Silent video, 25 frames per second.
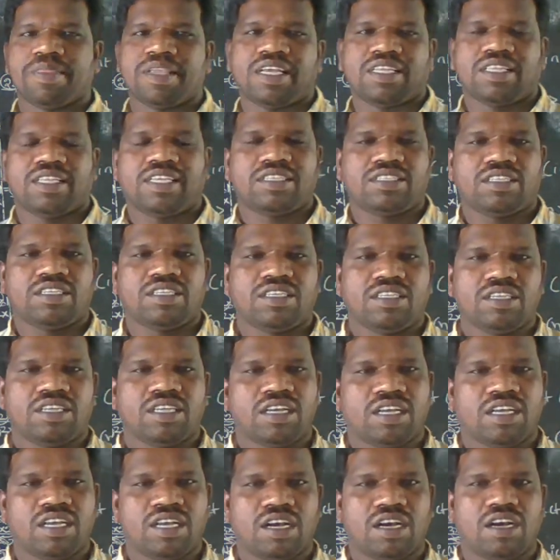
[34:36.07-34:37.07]
this
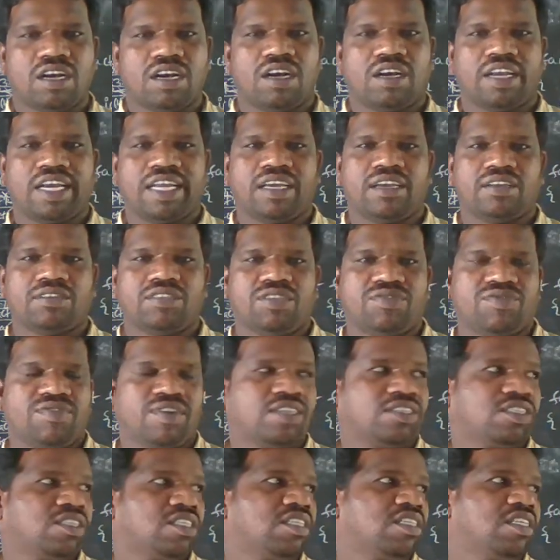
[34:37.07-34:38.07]
recursive
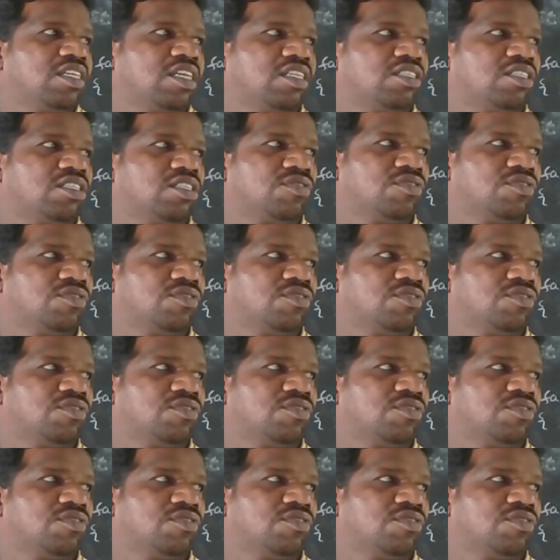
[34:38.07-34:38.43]
function here.